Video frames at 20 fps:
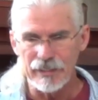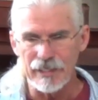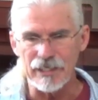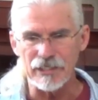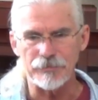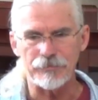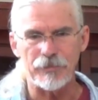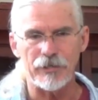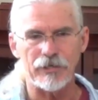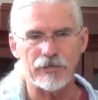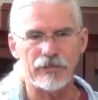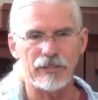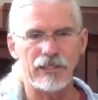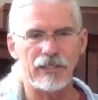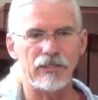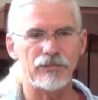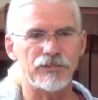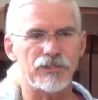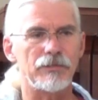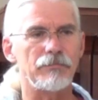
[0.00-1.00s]
has
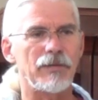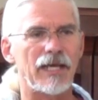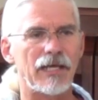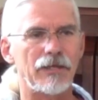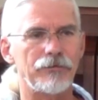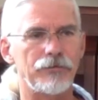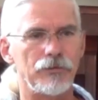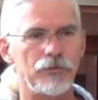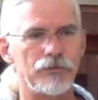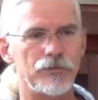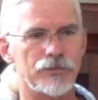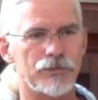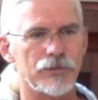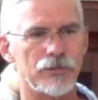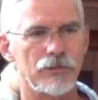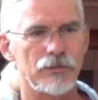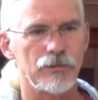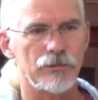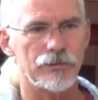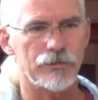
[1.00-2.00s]
parallels in
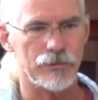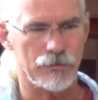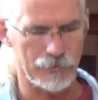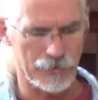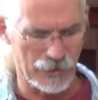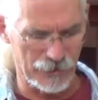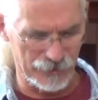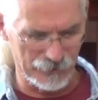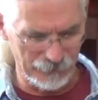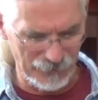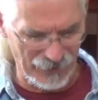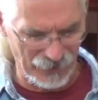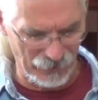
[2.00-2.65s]
Matthew's Sermon on the